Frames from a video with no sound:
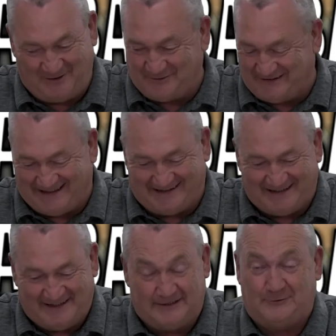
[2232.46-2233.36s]
through all of
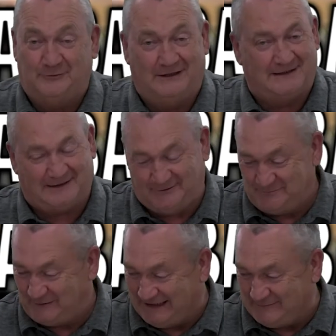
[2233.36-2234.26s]
that, and if you didn't, I
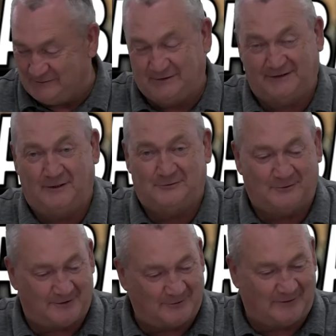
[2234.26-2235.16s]
couldn't blame you. But those
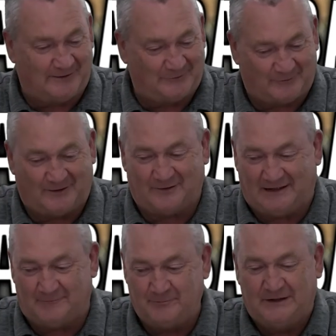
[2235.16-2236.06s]
who hung around through all
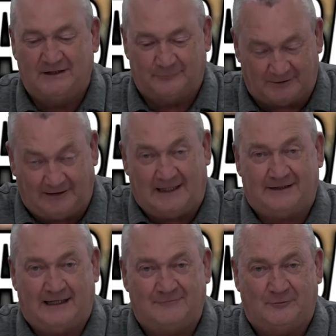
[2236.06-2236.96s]
that, we're
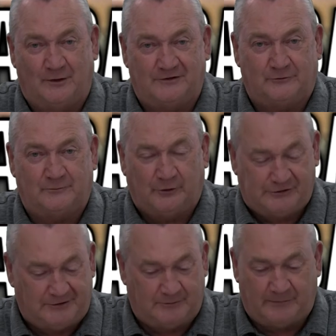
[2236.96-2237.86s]
glad to have you with us. We
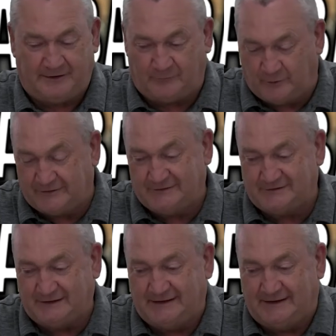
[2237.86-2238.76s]
appreciate you bearing with
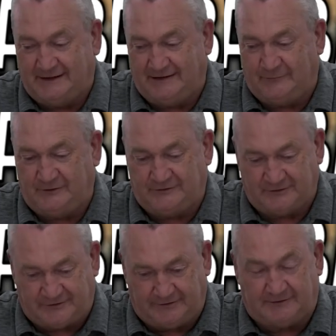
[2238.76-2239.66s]
us, and we
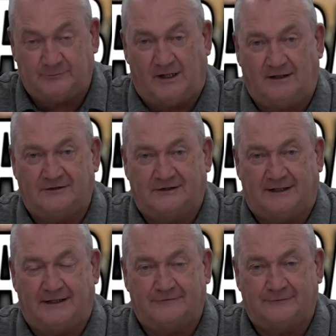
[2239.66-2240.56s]
sincerely
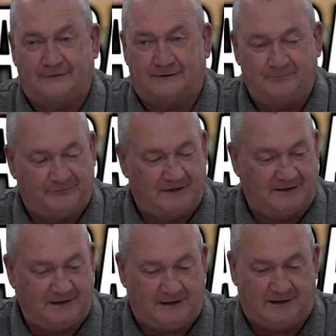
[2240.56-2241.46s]
apologize for the
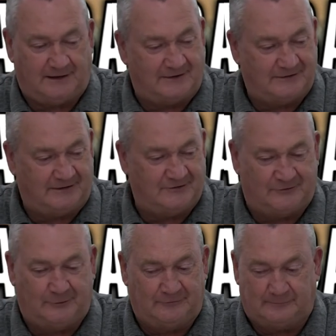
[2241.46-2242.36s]
the chaos that
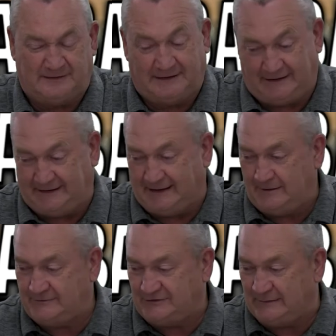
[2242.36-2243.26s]
ensued from the beginning.
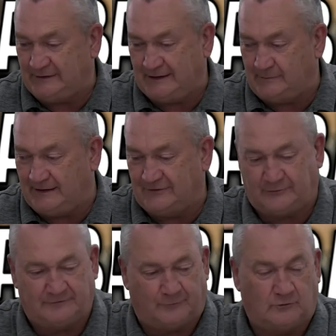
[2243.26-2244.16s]
I understand we had about
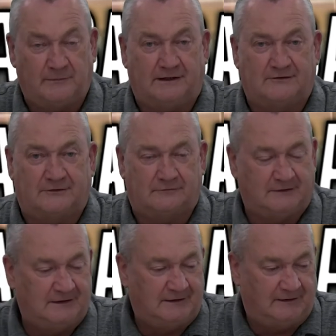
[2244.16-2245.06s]
three or four minutes
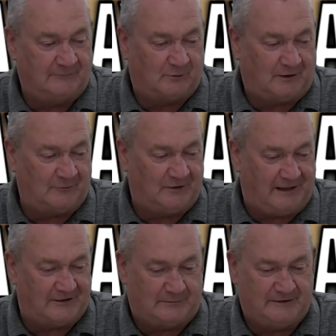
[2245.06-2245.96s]
of, of
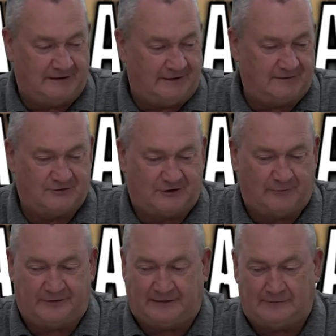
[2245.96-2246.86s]
broadcast at the beginning of the
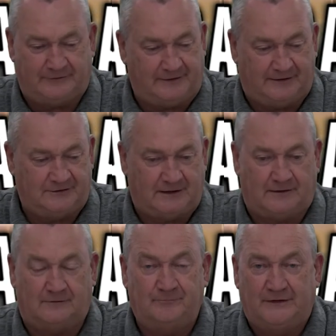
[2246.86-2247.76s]
show, and then everything just
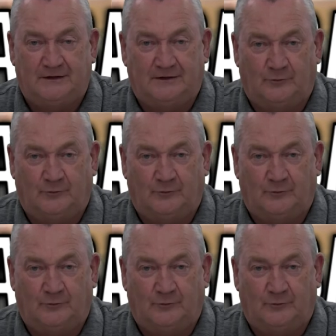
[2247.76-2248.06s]
kind of